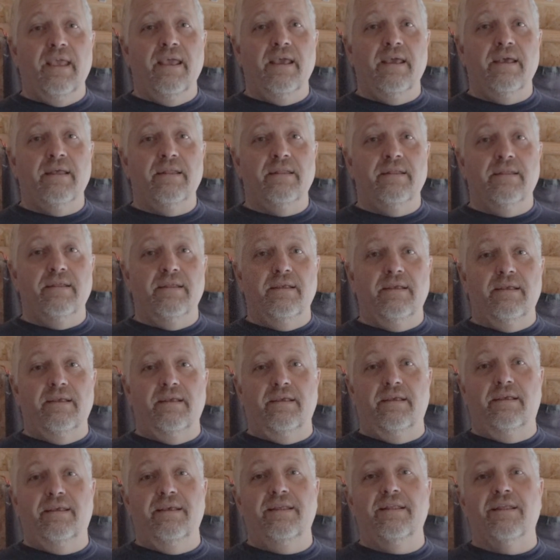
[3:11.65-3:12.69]
And
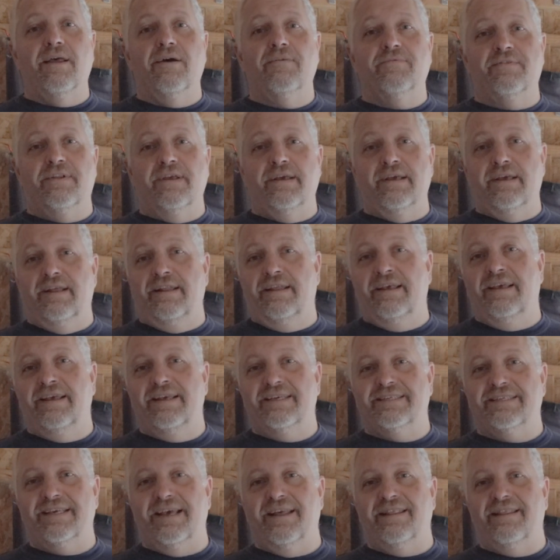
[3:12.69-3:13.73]
he loved it.
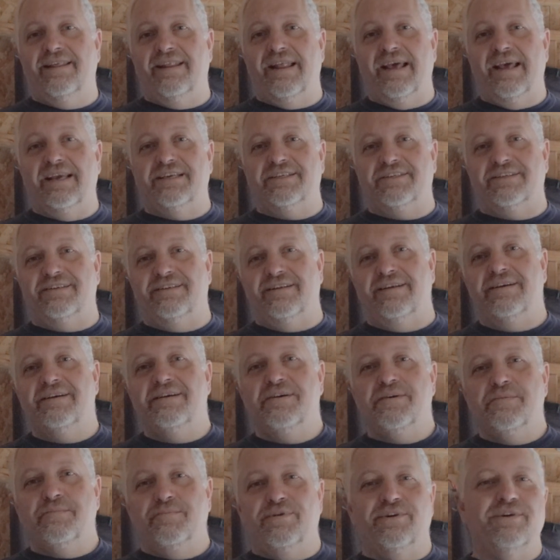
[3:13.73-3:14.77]
He said that I should
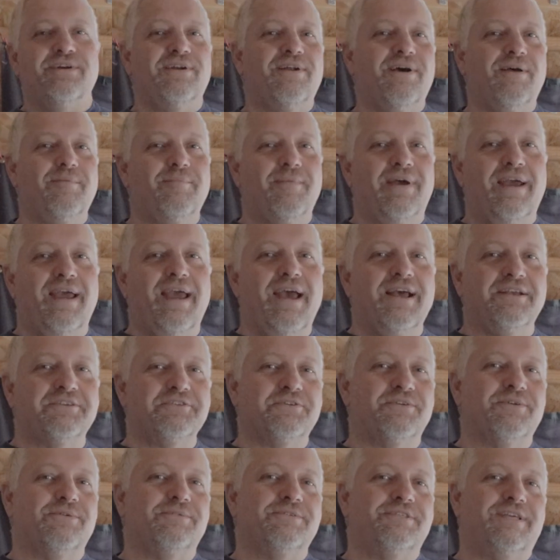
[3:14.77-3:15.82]
put it on my
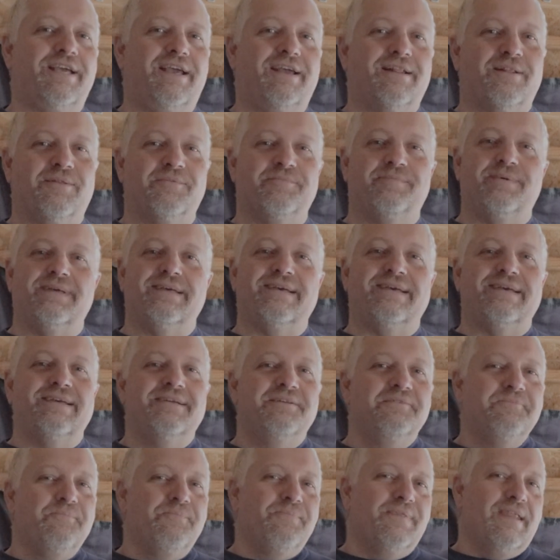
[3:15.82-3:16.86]
Astro channel, but
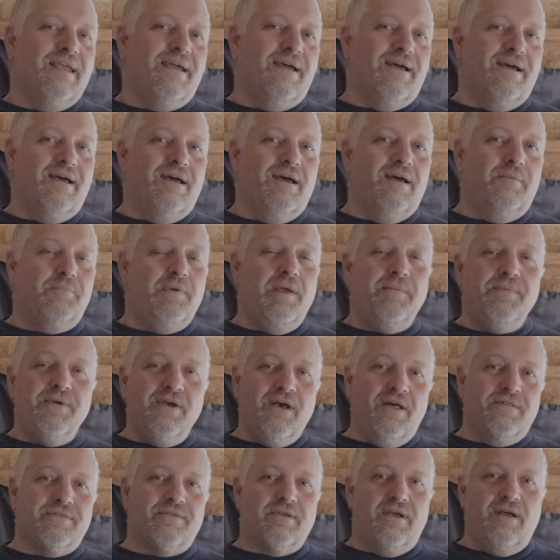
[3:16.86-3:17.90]
maybe
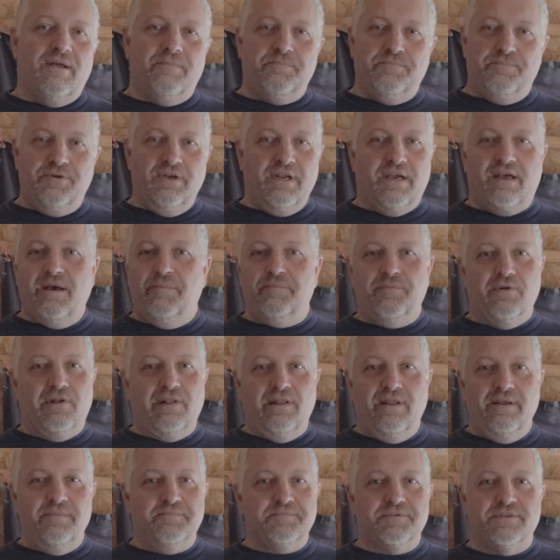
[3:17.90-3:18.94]
I'll put a couple
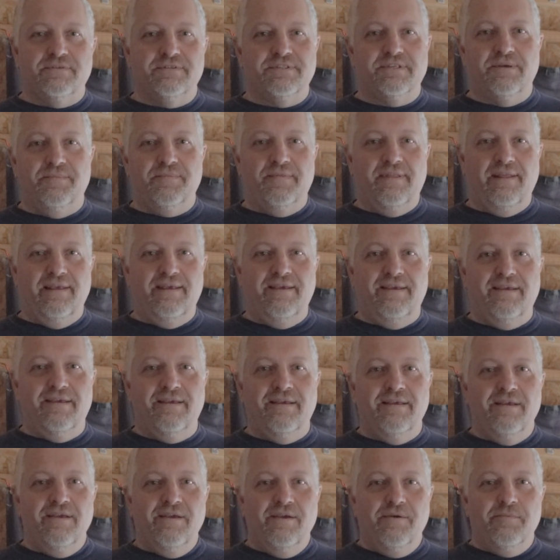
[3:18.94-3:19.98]
clips or
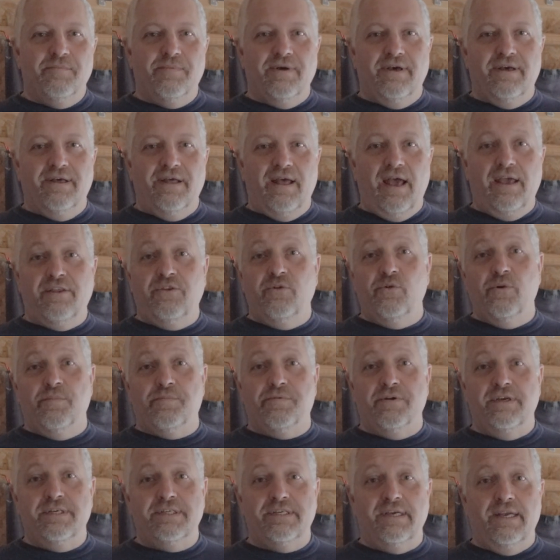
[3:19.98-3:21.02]
something. But I do
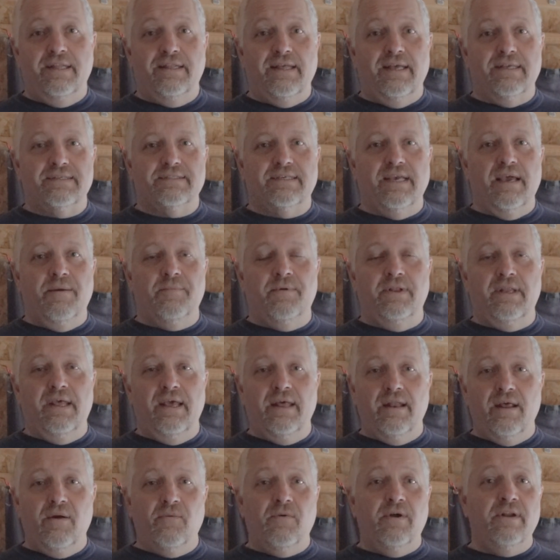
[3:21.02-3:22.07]
appreciate that, Simon.
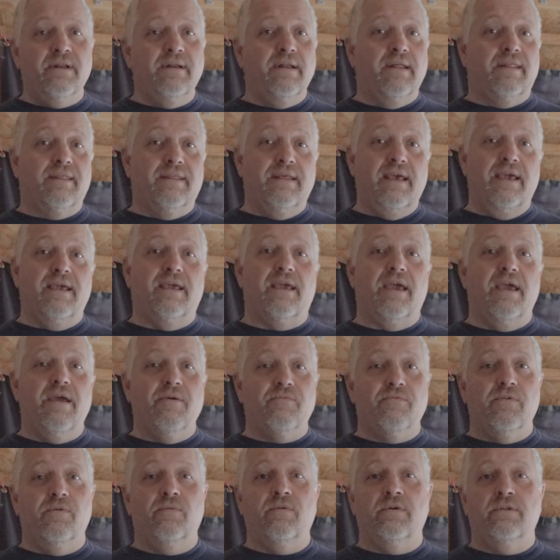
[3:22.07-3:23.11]
And I wanted to thank
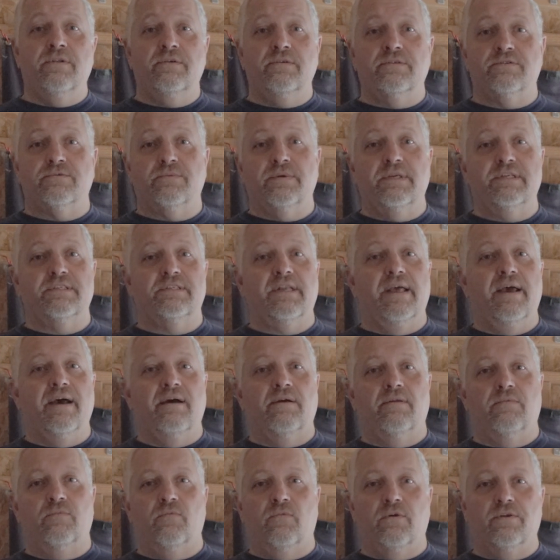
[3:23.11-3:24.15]
everyone who's reached
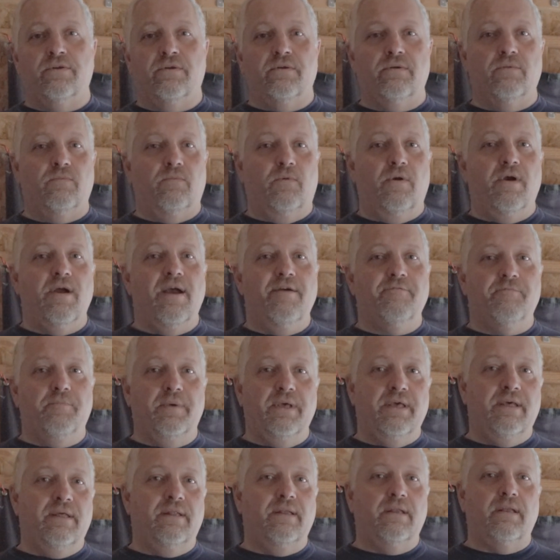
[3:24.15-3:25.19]
out and wondered where I've
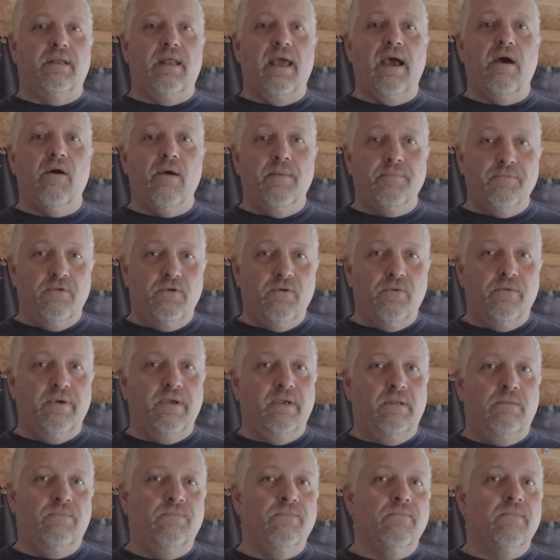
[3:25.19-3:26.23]
been and how I'm
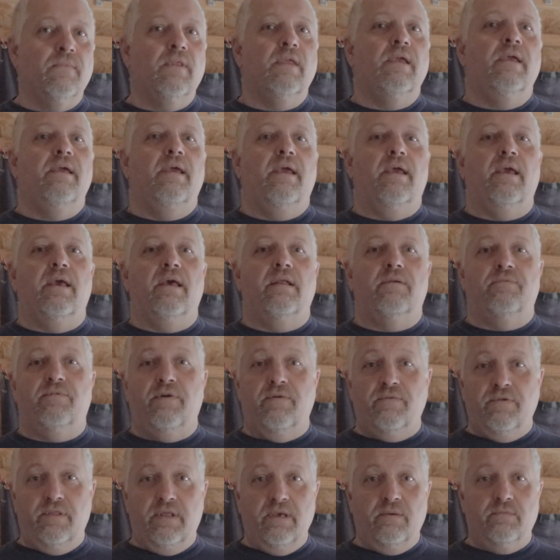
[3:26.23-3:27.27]
doing and if
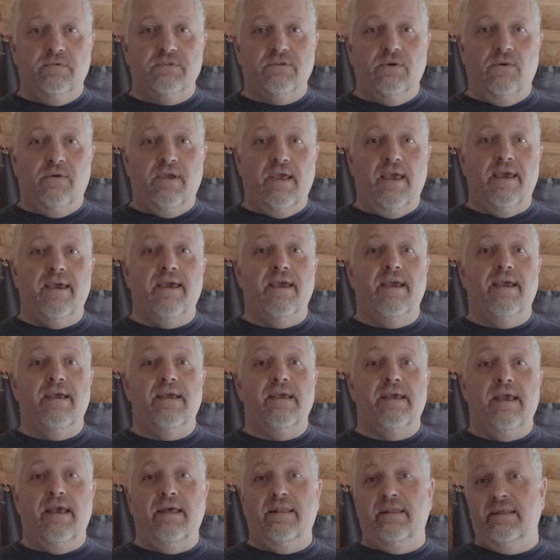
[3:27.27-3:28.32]
everything was
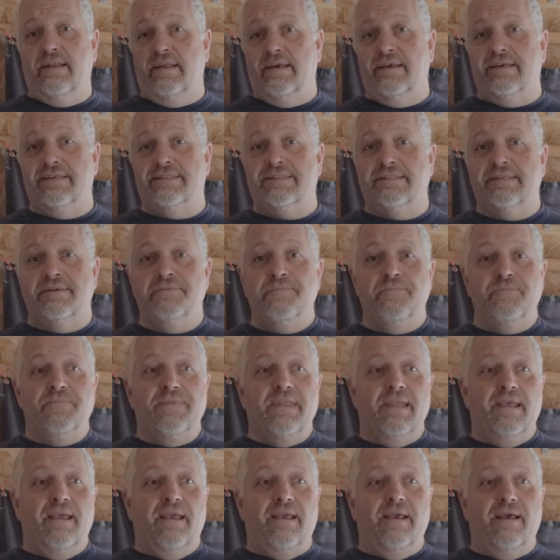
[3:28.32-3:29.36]
okay. And it is.
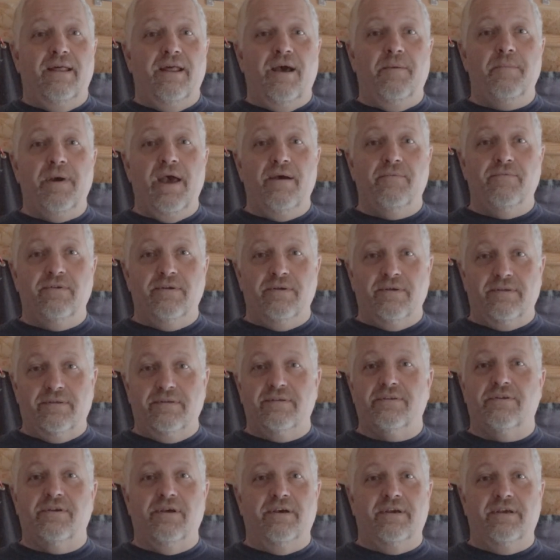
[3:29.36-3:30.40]
And I'm
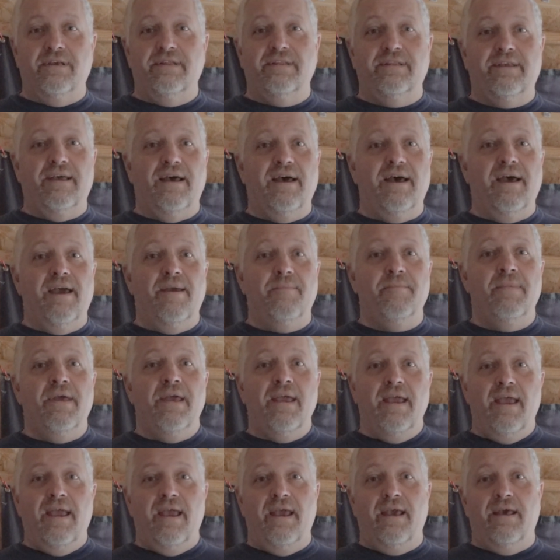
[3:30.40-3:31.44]
having a good
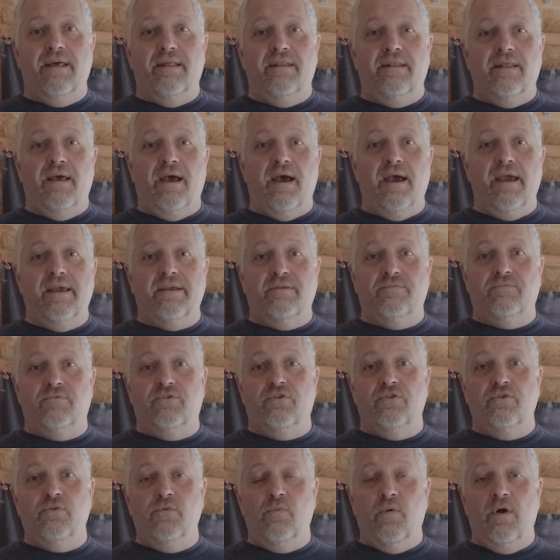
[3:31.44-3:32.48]
time. And I
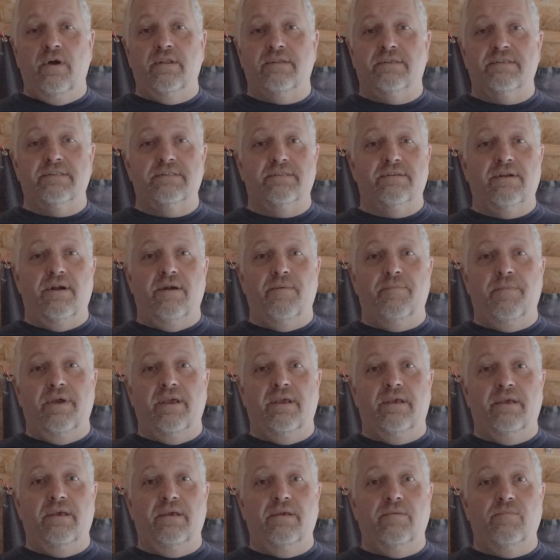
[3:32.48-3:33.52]
do want to start
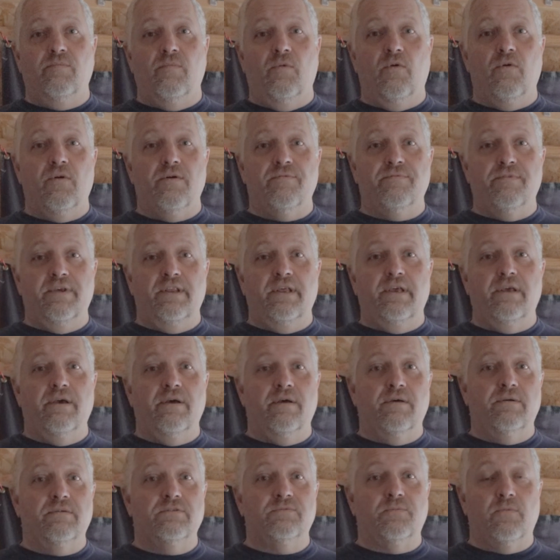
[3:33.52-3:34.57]
making more
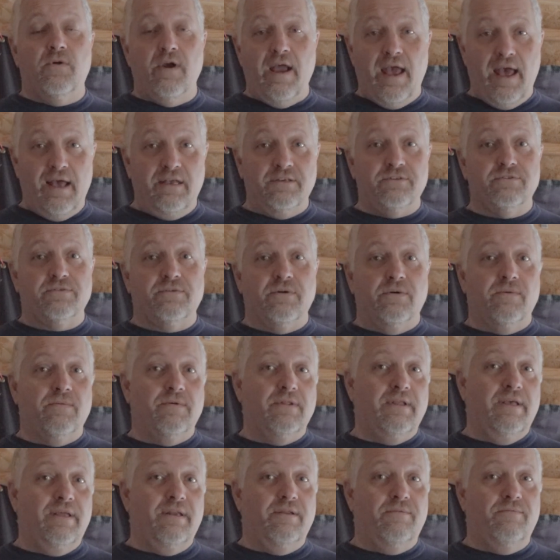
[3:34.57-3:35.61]
videos, more
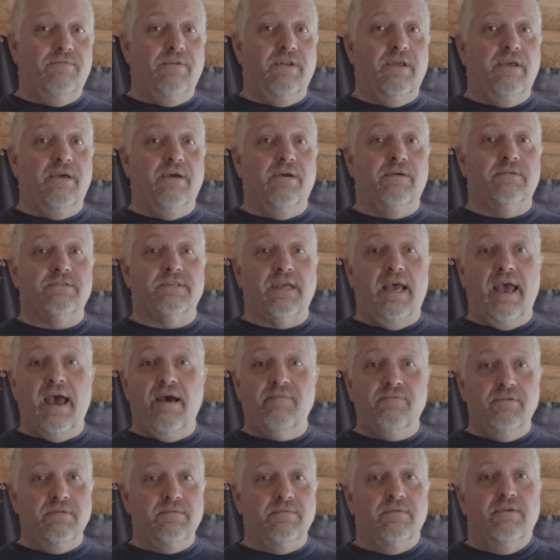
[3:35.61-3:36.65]
Astro-related videos. I
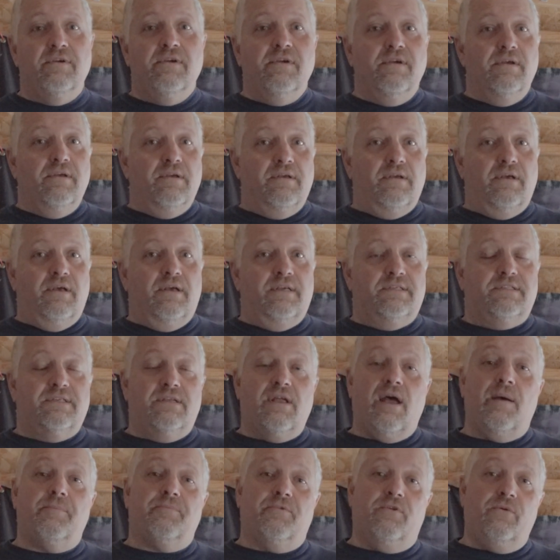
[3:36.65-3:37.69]
haven't
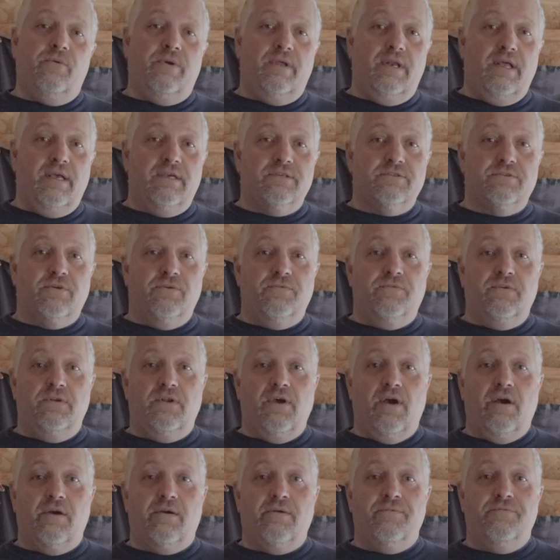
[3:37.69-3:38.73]
stopped doing
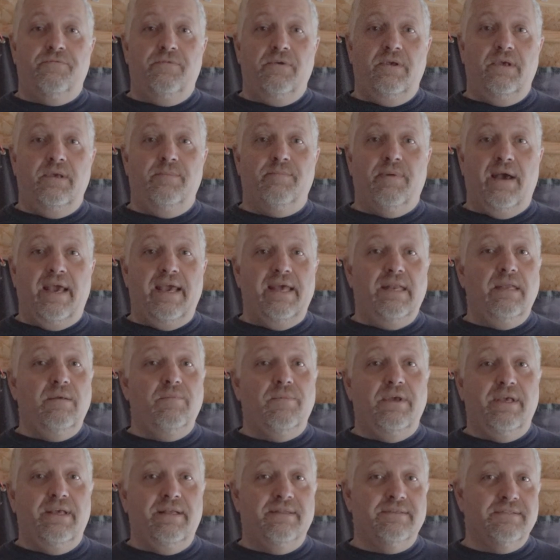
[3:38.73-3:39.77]
astrophotography by any
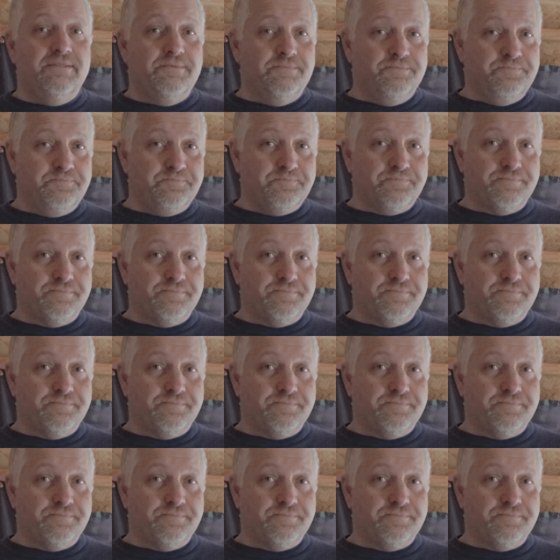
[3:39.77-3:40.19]
means.